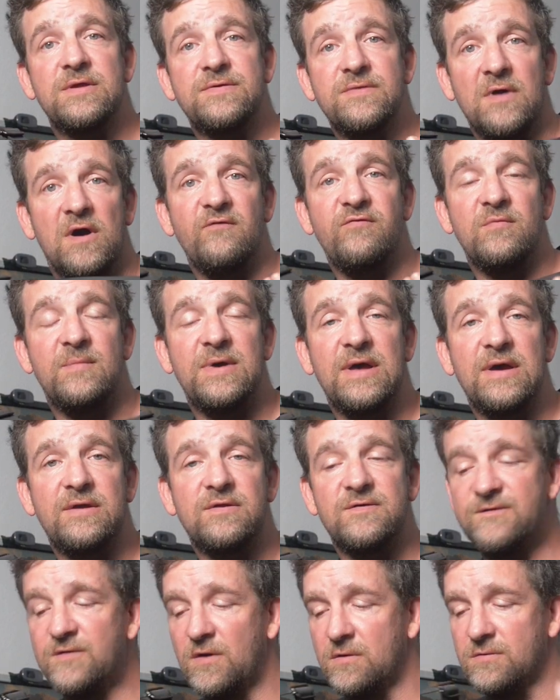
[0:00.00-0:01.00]
this over my
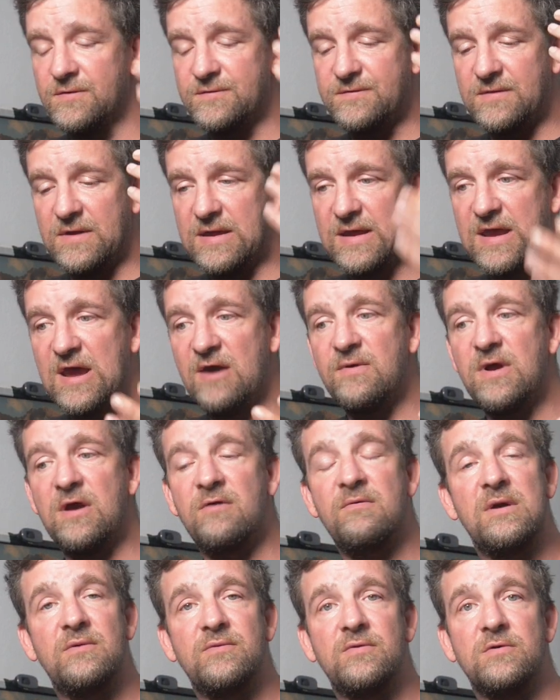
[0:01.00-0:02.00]
head and shoulders and carry
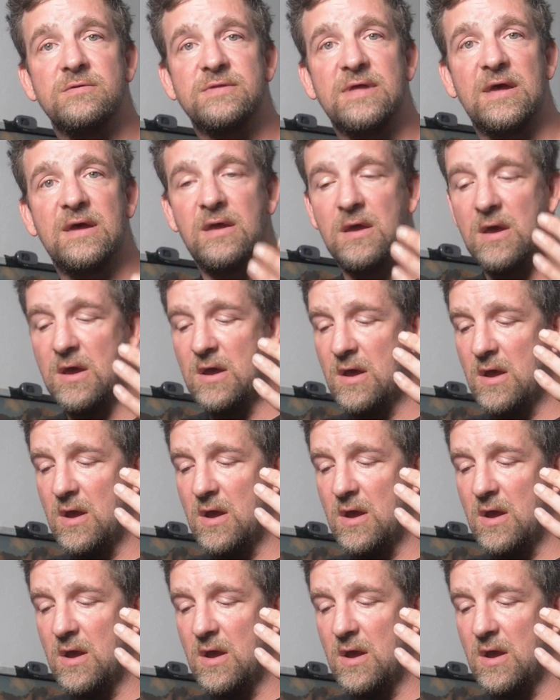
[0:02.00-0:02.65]
it around all day